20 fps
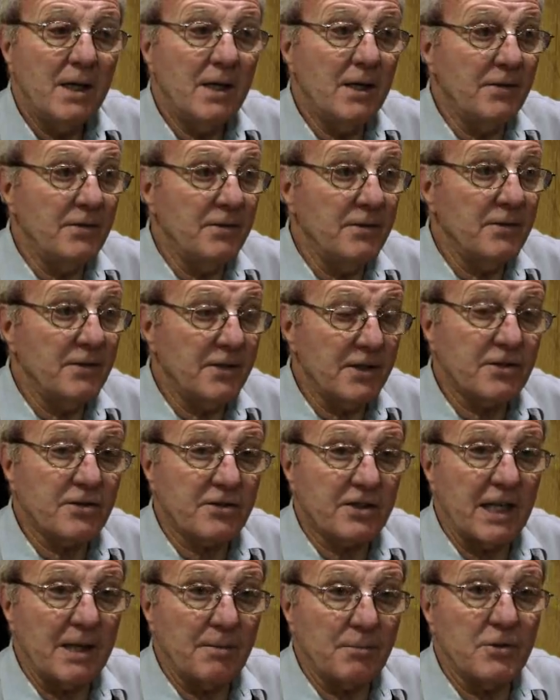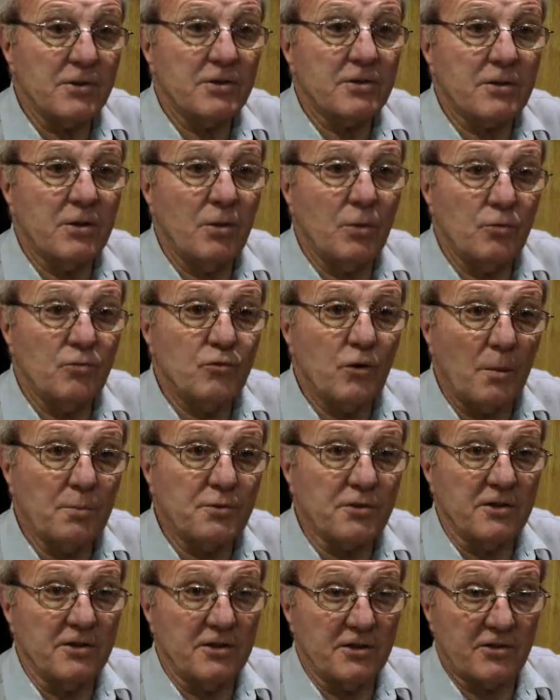And this chap was called
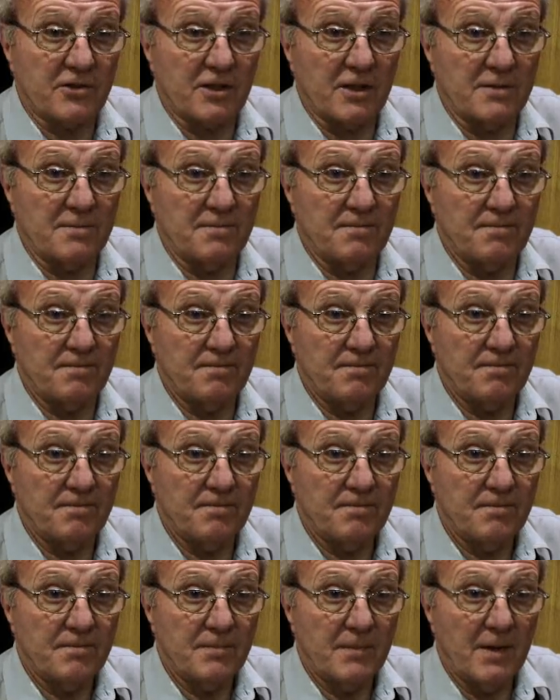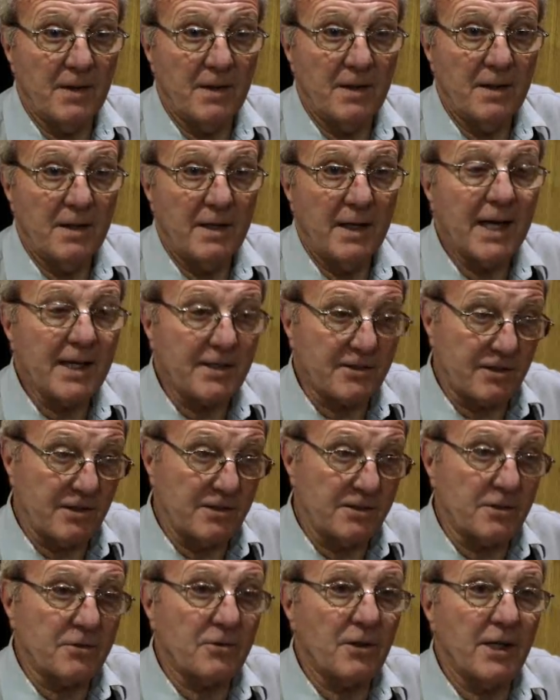Robson and Son.
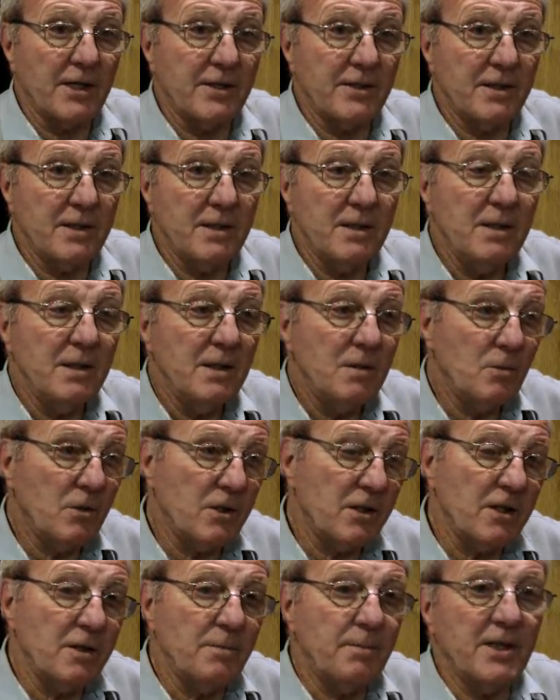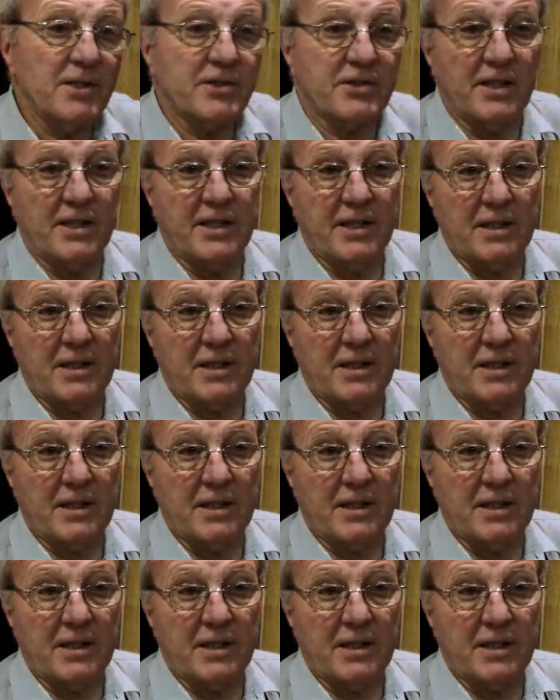Excellent grainer, one of the best in